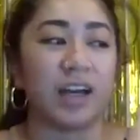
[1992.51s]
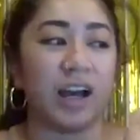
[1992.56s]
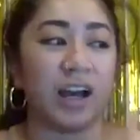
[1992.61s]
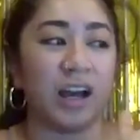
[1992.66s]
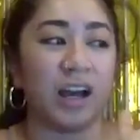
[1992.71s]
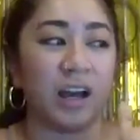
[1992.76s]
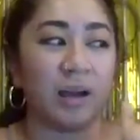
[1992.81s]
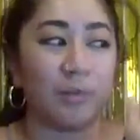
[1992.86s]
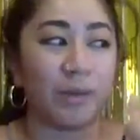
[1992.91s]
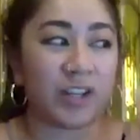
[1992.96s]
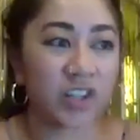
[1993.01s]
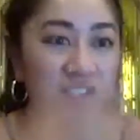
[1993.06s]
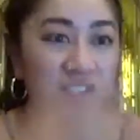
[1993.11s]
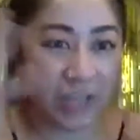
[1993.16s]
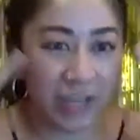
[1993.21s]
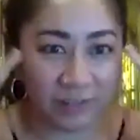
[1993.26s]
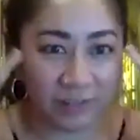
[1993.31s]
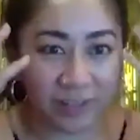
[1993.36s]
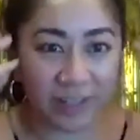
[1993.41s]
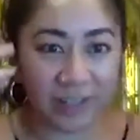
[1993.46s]
I just
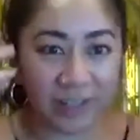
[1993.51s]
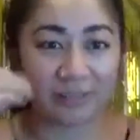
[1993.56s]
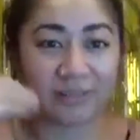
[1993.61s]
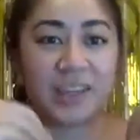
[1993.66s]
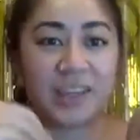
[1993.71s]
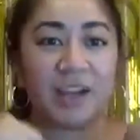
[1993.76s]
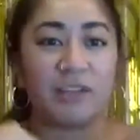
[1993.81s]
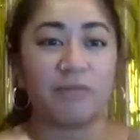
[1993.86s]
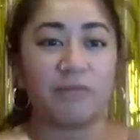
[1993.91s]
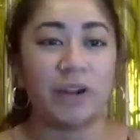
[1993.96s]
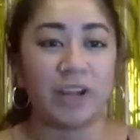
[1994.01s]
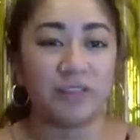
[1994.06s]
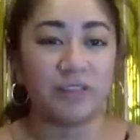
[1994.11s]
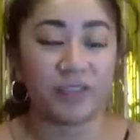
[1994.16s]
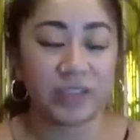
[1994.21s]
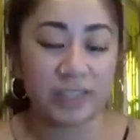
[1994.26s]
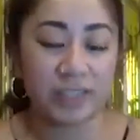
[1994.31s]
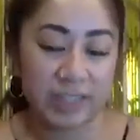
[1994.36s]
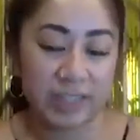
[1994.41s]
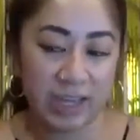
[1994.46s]
kind of like get ready for
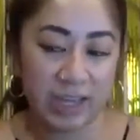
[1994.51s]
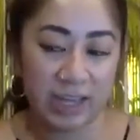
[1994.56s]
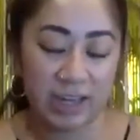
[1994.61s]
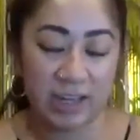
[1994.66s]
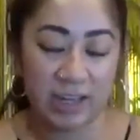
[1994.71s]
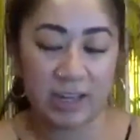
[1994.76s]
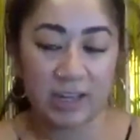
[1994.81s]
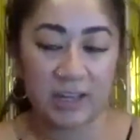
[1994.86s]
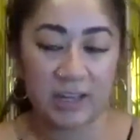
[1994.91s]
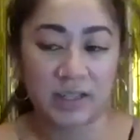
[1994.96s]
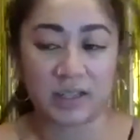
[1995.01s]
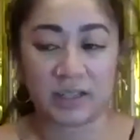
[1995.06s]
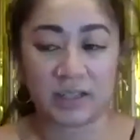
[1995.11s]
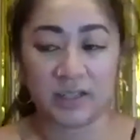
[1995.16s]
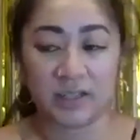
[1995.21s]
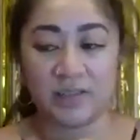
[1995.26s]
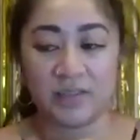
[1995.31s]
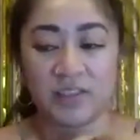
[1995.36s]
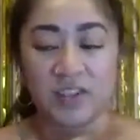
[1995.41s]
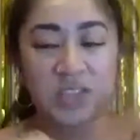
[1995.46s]
the day,
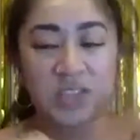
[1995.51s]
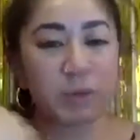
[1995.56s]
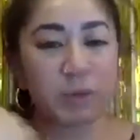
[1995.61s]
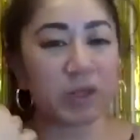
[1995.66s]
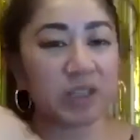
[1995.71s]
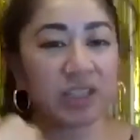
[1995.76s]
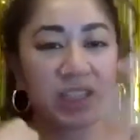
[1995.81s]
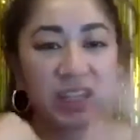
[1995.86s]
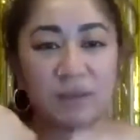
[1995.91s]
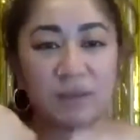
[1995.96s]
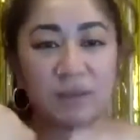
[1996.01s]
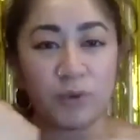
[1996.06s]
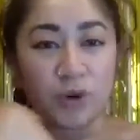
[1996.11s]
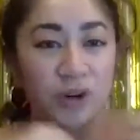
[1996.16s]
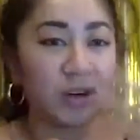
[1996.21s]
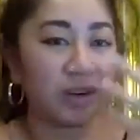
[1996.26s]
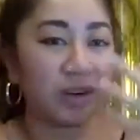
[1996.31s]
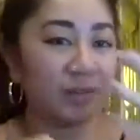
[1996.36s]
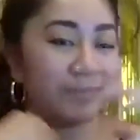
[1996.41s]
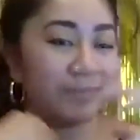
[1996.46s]
just building in
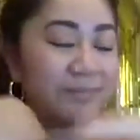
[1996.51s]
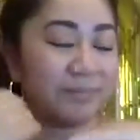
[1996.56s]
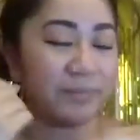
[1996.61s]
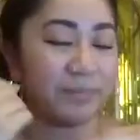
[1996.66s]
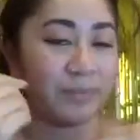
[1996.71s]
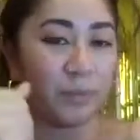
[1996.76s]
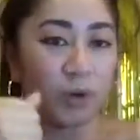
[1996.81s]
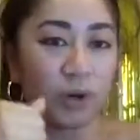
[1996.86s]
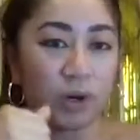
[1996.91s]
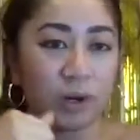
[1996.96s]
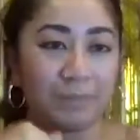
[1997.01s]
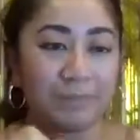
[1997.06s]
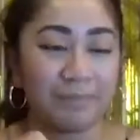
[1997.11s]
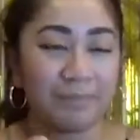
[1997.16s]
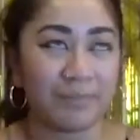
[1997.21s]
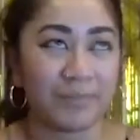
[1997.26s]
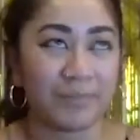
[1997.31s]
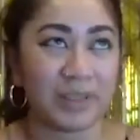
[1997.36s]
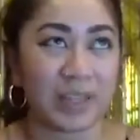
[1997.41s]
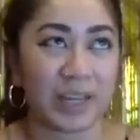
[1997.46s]
more
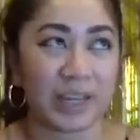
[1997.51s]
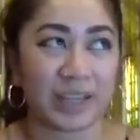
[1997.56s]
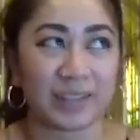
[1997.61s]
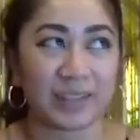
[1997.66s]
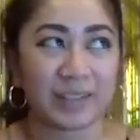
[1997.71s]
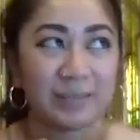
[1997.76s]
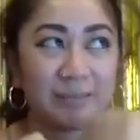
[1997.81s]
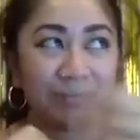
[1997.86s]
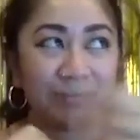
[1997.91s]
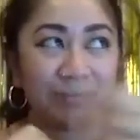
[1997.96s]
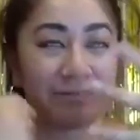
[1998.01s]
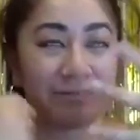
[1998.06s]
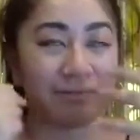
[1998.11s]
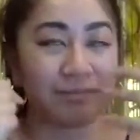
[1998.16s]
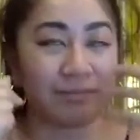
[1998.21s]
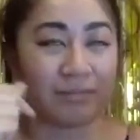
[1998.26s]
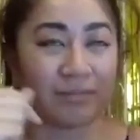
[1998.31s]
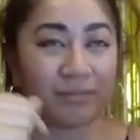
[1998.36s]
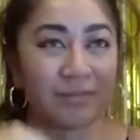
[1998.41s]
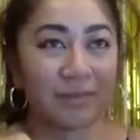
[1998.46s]
like
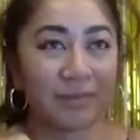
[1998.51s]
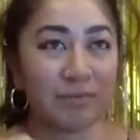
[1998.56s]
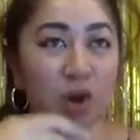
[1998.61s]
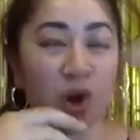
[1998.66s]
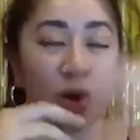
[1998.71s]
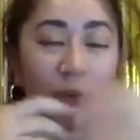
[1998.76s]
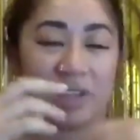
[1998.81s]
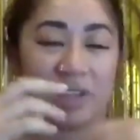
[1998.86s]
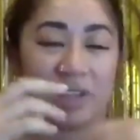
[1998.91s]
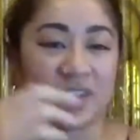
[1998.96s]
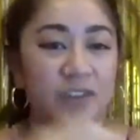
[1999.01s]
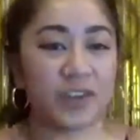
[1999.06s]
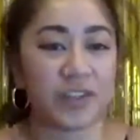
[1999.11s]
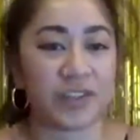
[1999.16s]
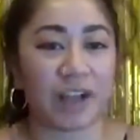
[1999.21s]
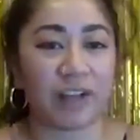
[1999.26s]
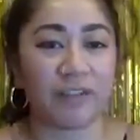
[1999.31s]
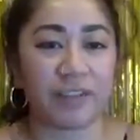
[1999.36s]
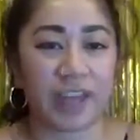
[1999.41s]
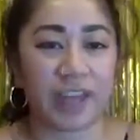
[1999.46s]
moments for
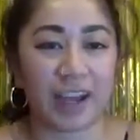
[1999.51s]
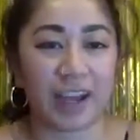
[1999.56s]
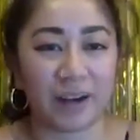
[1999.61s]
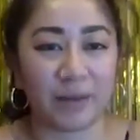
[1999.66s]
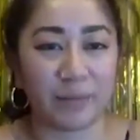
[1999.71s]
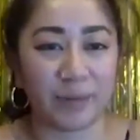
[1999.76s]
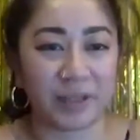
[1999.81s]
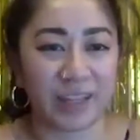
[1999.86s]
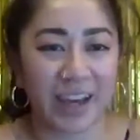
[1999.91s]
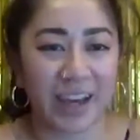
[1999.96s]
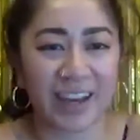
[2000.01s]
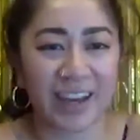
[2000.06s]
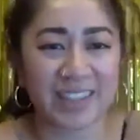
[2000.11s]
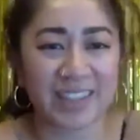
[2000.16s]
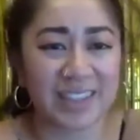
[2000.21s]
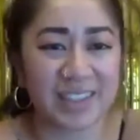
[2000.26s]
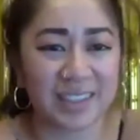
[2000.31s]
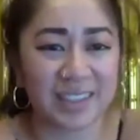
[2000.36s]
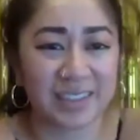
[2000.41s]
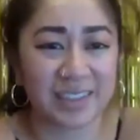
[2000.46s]
self-care. But yeah,
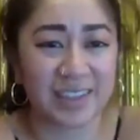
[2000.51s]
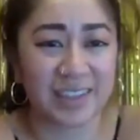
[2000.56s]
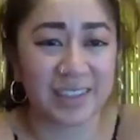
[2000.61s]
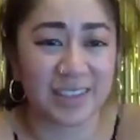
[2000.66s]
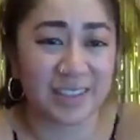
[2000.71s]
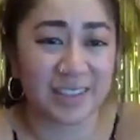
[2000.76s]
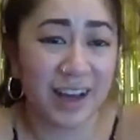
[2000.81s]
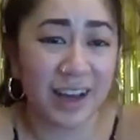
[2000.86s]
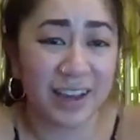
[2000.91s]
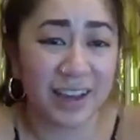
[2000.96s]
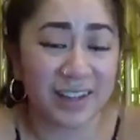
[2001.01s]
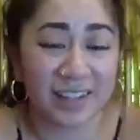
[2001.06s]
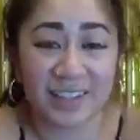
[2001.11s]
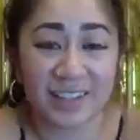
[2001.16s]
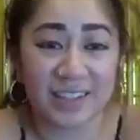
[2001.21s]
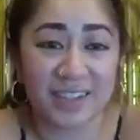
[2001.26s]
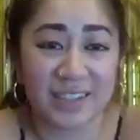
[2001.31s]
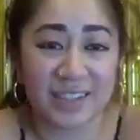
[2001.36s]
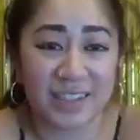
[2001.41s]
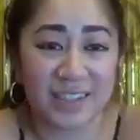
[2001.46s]
it's not
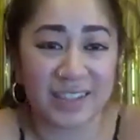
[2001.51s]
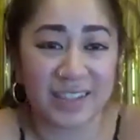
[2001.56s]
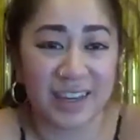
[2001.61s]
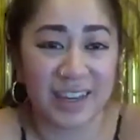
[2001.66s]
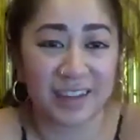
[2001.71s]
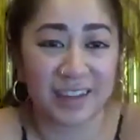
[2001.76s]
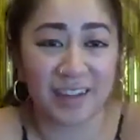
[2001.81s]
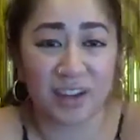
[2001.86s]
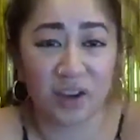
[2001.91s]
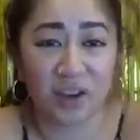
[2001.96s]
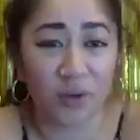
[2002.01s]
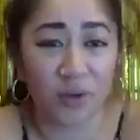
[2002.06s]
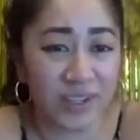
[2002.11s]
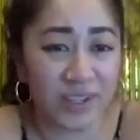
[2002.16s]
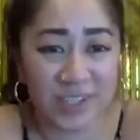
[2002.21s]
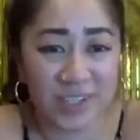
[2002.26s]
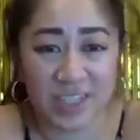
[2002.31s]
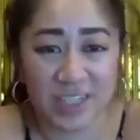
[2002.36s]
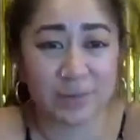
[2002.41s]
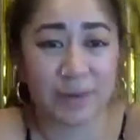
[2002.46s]
easy and no one
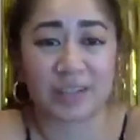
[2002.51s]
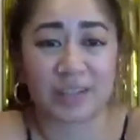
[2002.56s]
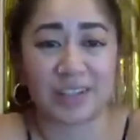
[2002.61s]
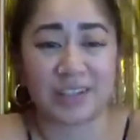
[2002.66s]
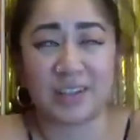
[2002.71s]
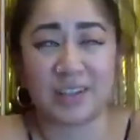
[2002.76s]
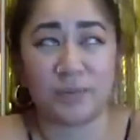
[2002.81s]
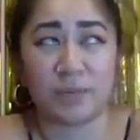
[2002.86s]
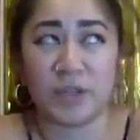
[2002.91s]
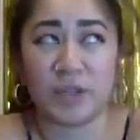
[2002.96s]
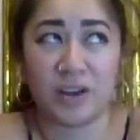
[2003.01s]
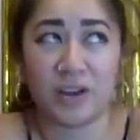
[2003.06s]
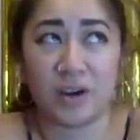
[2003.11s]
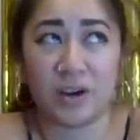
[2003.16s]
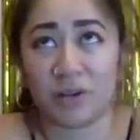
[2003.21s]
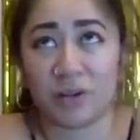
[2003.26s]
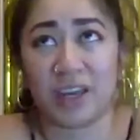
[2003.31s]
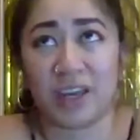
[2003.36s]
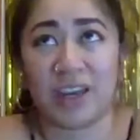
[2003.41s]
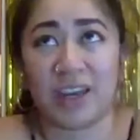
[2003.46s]
is expected to be
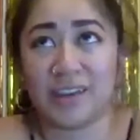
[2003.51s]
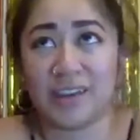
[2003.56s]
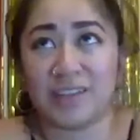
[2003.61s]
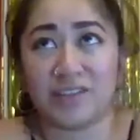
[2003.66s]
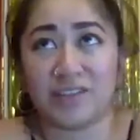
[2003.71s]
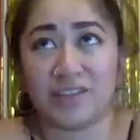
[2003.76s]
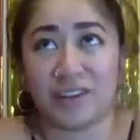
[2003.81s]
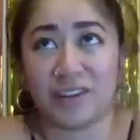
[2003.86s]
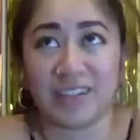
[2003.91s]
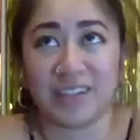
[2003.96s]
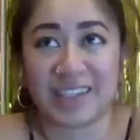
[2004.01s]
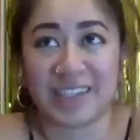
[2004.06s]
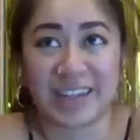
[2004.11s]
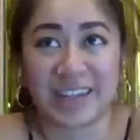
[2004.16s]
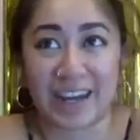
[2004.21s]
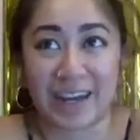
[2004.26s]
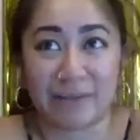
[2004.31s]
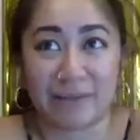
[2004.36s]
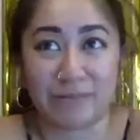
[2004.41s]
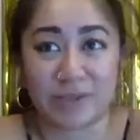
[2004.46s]
okay during these
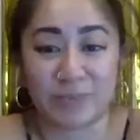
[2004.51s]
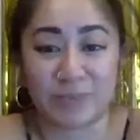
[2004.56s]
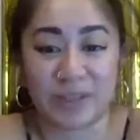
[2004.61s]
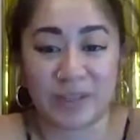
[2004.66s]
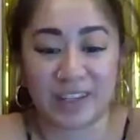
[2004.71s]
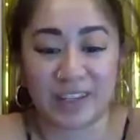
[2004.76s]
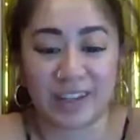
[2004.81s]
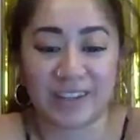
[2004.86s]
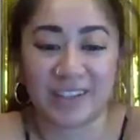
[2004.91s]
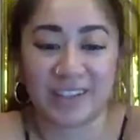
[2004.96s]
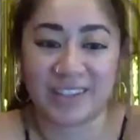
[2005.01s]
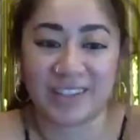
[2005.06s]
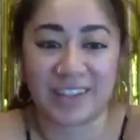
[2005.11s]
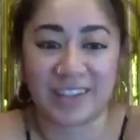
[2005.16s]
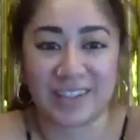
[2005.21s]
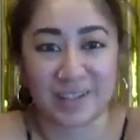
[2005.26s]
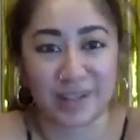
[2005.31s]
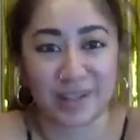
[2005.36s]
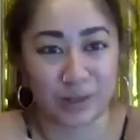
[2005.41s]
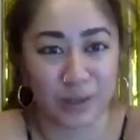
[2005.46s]
times because
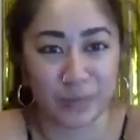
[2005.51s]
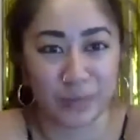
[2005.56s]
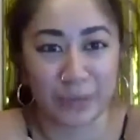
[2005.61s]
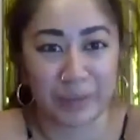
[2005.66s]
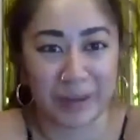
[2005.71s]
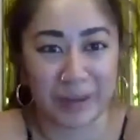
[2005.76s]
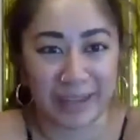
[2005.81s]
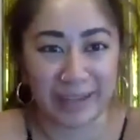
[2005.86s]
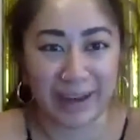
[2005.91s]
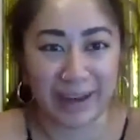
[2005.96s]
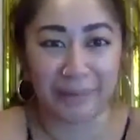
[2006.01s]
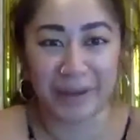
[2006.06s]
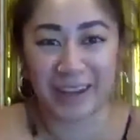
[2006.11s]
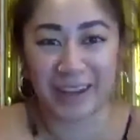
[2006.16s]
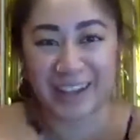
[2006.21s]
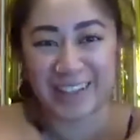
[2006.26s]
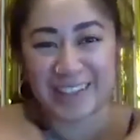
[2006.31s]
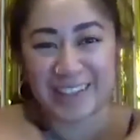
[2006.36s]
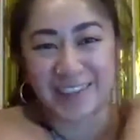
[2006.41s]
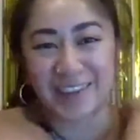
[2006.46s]
it's a global pandemic.
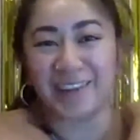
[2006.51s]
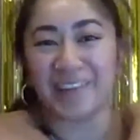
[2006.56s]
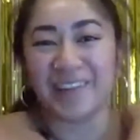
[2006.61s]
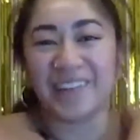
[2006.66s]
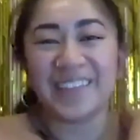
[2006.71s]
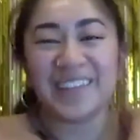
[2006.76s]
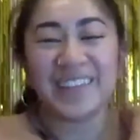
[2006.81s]
So